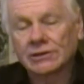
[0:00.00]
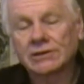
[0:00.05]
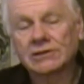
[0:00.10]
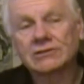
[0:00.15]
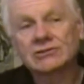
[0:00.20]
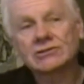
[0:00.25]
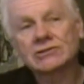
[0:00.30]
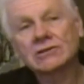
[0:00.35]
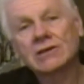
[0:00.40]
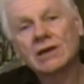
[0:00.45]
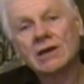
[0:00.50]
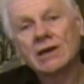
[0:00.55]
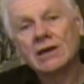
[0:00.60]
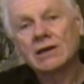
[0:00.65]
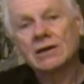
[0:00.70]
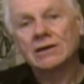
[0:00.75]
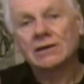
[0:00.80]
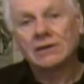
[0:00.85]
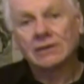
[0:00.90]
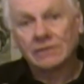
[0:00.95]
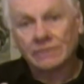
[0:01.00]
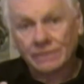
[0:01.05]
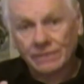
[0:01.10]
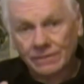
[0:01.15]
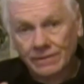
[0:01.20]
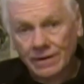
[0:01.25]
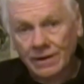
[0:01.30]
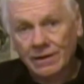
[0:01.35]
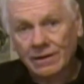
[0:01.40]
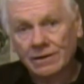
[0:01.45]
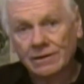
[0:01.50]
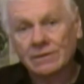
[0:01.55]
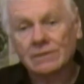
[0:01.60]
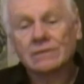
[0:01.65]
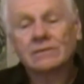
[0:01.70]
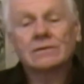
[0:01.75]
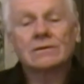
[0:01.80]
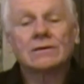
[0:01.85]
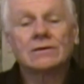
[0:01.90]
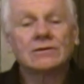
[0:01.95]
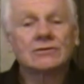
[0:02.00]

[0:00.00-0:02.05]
links, and there